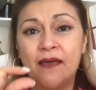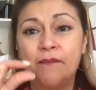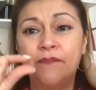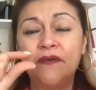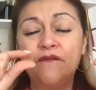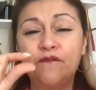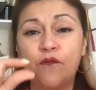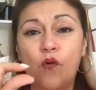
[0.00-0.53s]

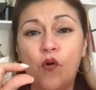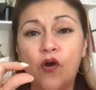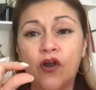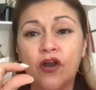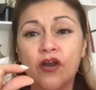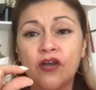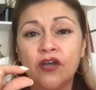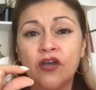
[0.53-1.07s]

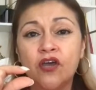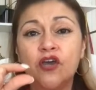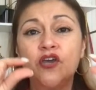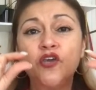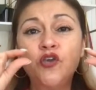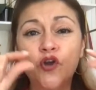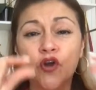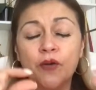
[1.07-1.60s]
before
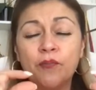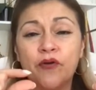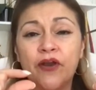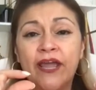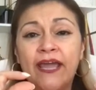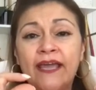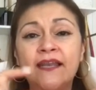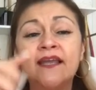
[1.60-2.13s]
your
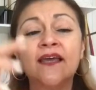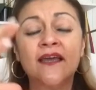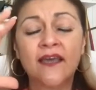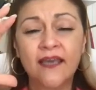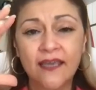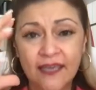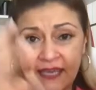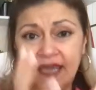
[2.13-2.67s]
brain
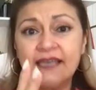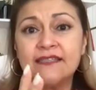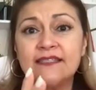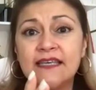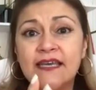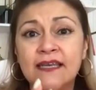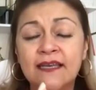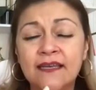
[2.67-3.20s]
kicks
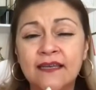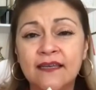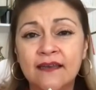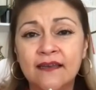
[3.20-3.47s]
in